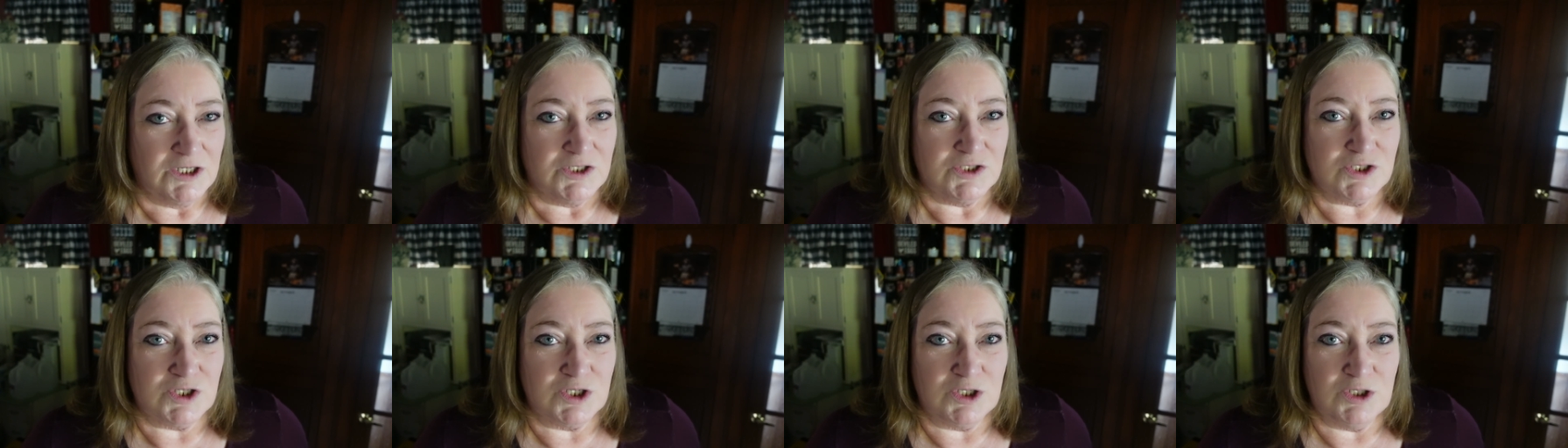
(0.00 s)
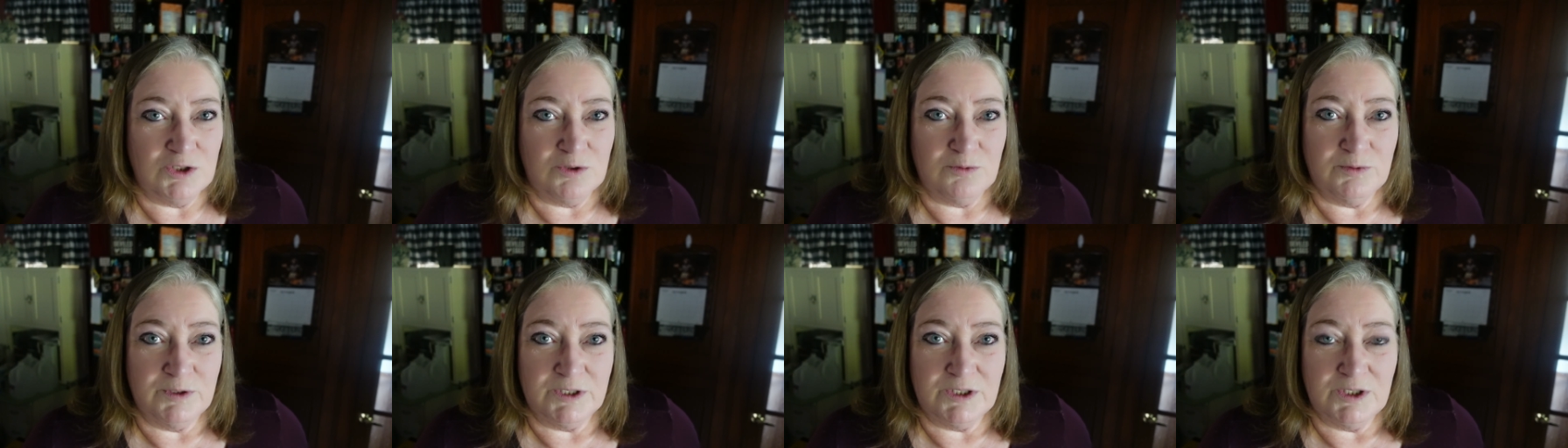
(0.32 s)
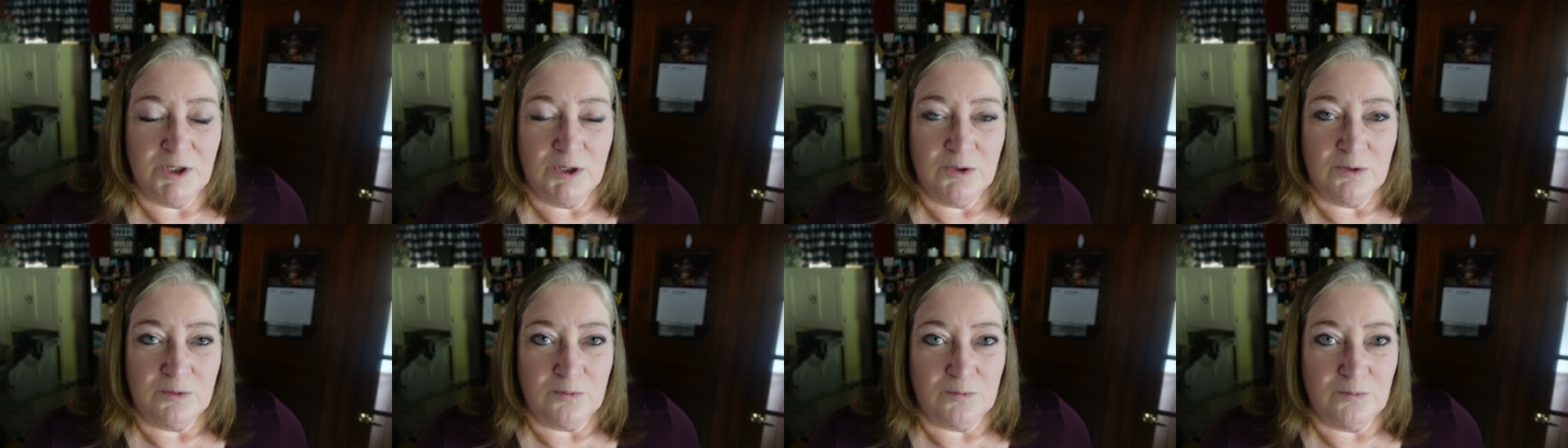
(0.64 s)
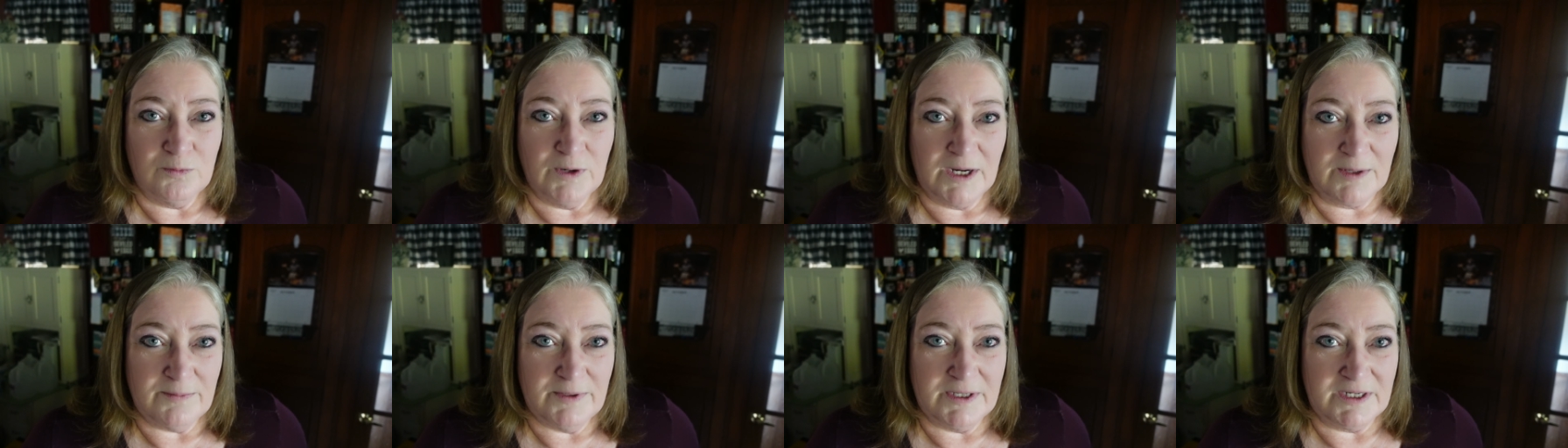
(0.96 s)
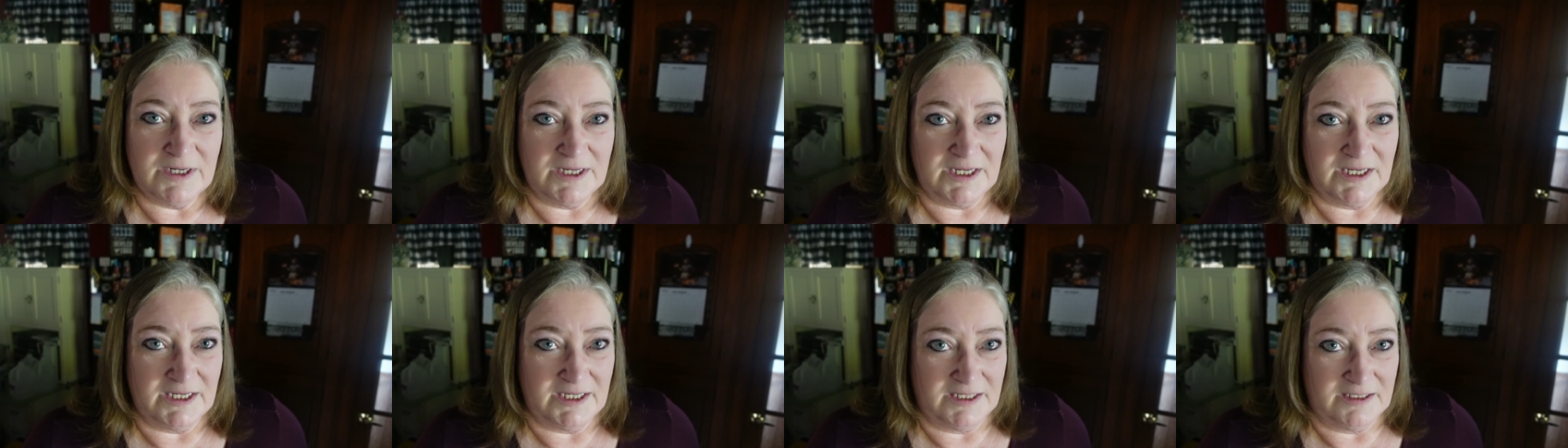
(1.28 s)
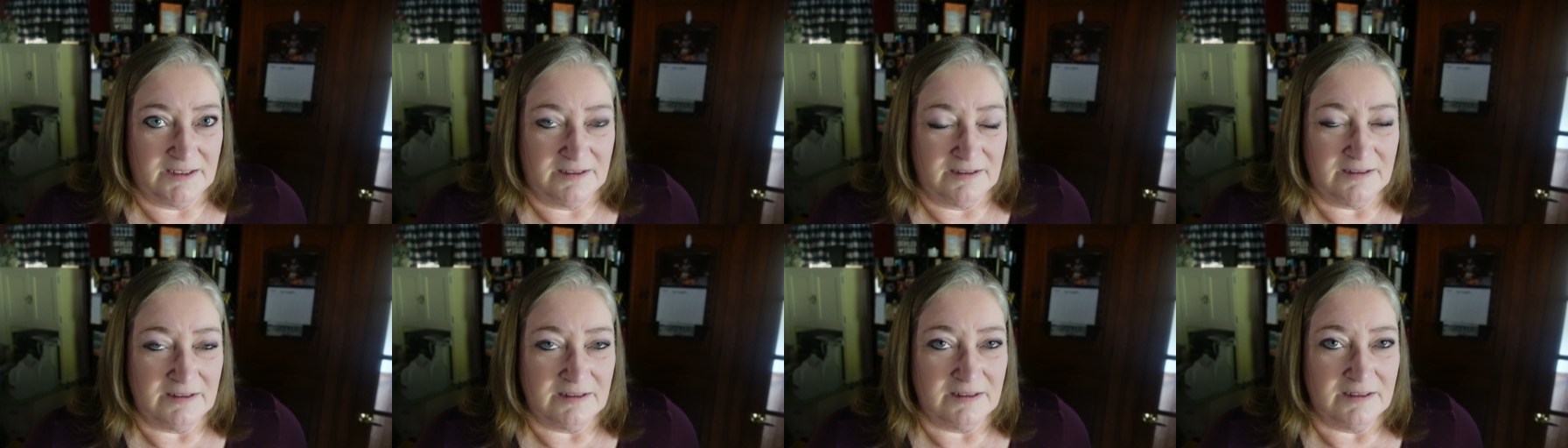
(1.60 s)
So you would rub it
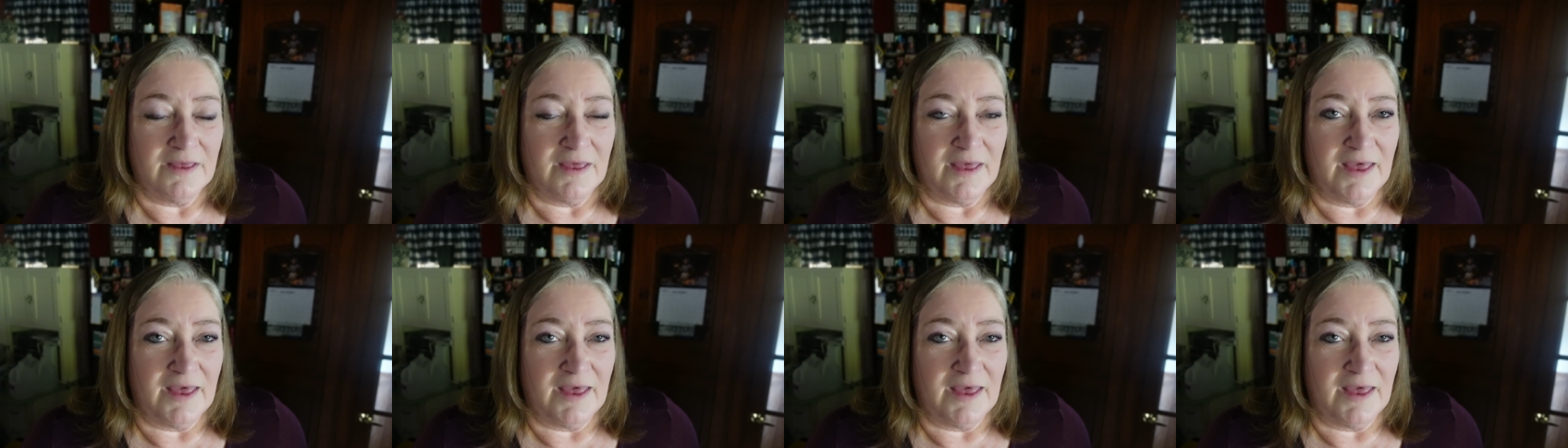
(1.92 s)
in